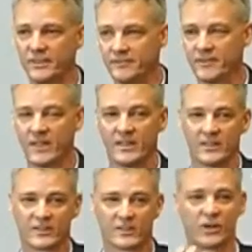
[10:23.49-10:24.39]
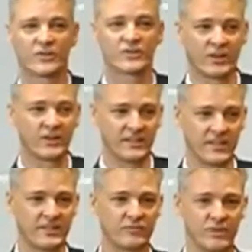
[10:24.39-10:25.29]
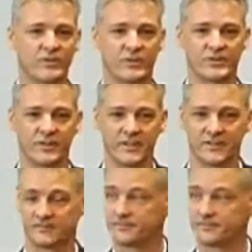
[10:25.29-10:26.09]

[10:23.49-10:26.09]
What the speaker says: in, consolidate and report on it.